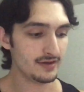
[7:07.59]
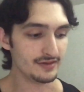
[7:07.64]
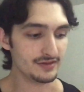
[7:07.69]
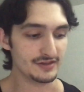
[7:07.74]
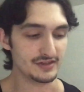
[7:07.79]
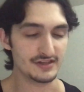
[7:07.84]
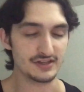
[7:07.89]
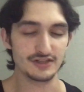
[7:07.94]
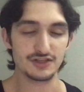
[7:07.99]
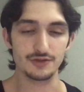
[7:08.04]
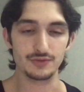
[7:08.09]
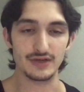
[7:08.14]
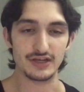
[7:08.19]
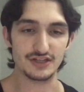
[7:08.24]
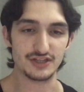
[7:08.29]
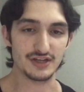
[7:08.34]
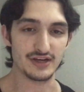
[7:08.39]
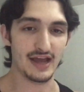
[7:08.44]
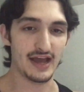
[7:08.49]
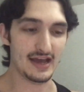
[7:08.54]
The
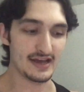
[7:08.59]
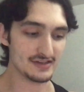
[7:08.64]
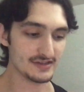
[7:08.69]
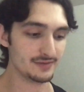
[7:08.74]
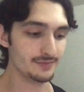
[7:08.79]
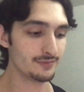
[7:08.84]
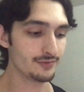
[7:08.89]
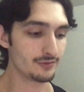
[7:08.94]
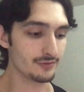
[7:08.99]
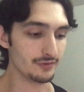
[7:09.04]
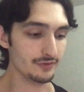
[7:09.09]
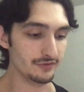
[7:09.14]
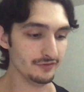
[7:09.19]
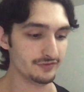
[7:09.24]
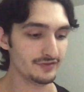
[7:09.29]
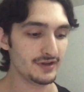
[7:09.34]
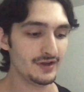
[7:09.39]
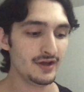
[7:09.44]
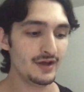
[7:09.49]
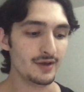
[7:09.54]
situation has improved,